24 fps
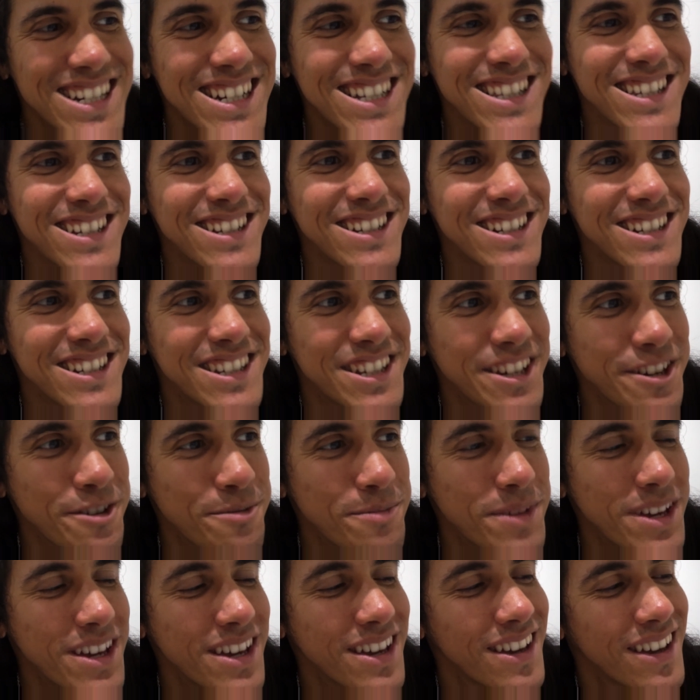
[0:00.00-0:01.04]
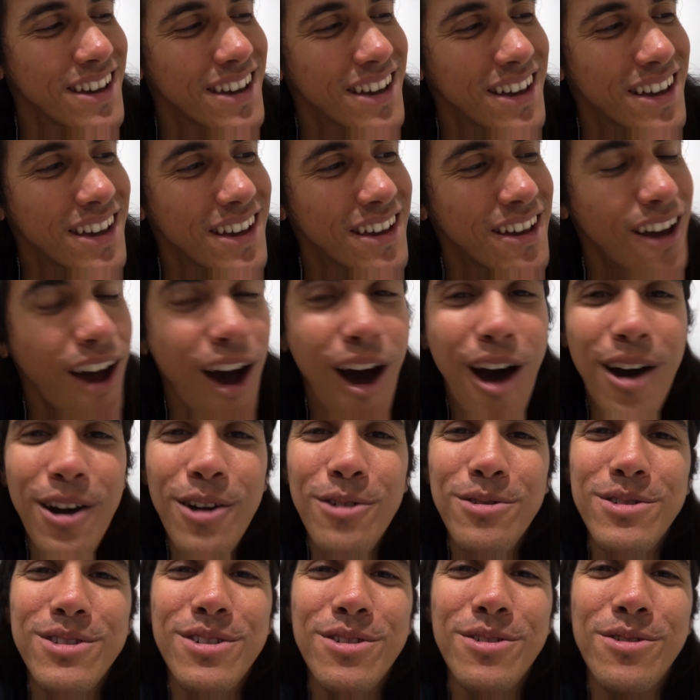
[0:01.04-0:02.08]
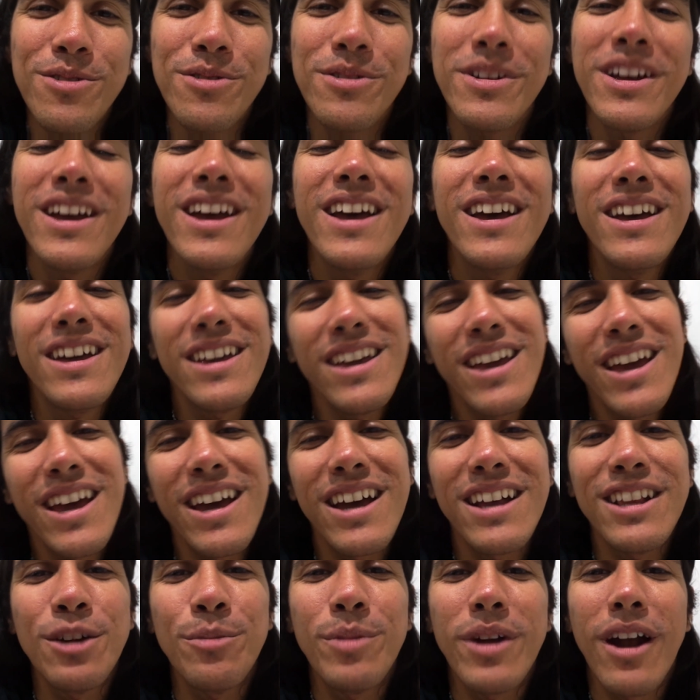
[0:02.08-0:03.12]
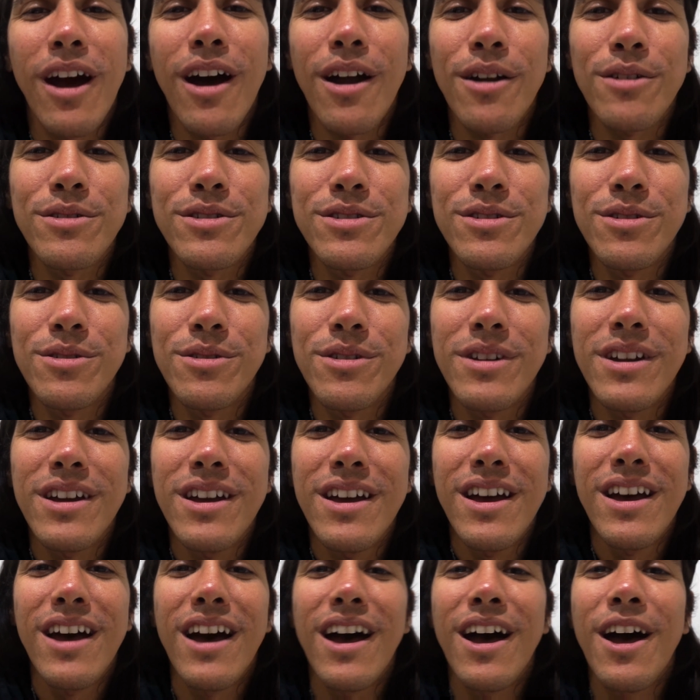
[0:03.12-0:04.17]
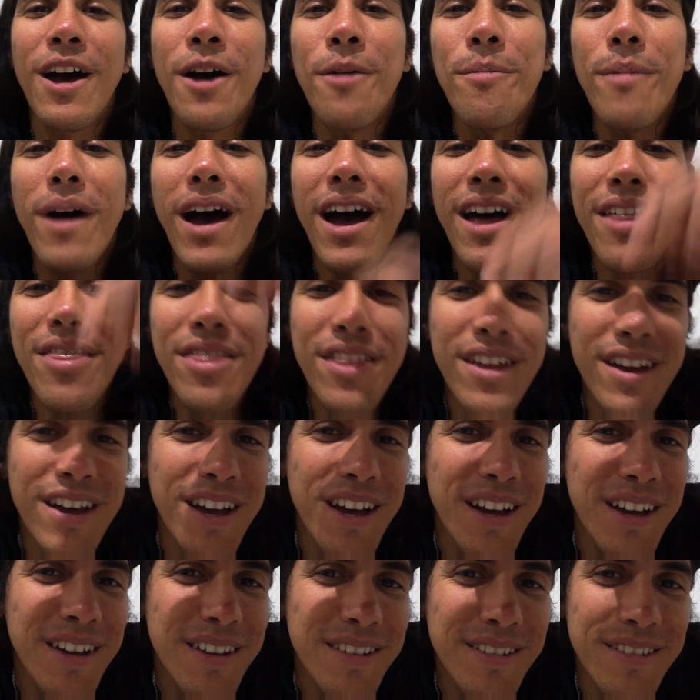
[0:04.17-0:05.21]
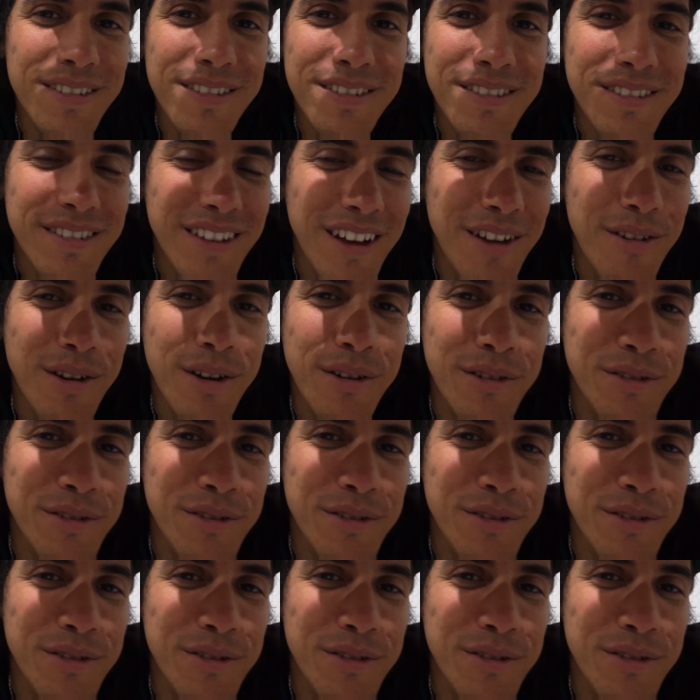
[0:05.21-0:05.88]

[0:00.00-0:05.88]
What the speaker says: is gonna kill me. Auto-tune. Yeah, a little bit of auto-tune on one of his